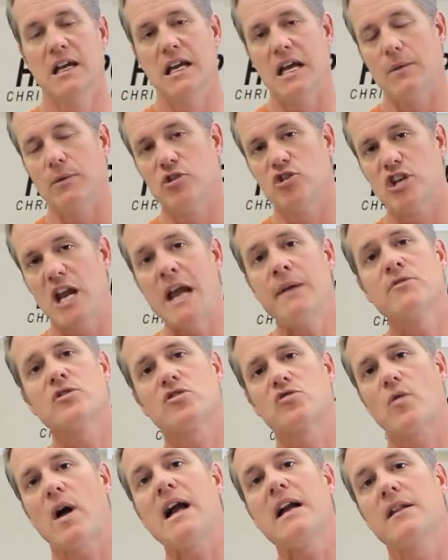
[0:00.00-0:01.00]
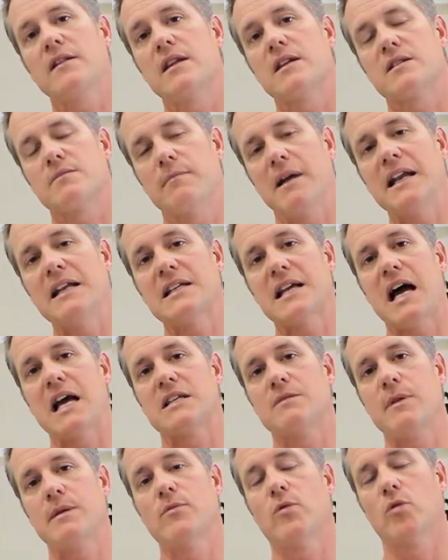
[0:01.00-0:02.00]
And when James was writing this, many
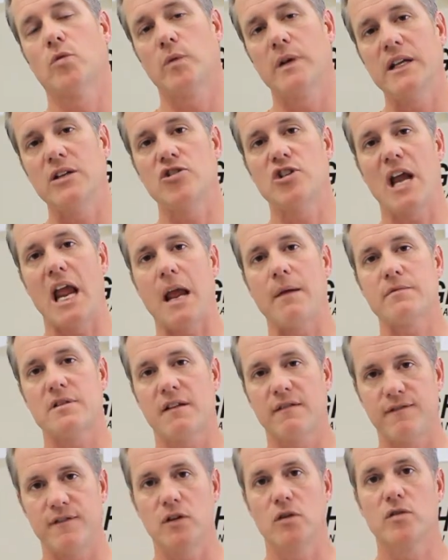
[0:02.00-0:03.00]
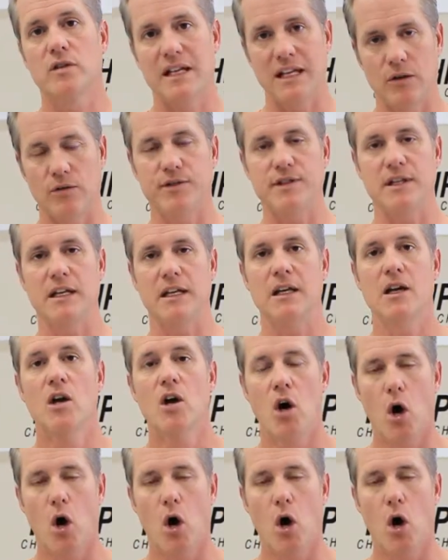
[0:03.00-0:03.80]
times people will read James and feel guilty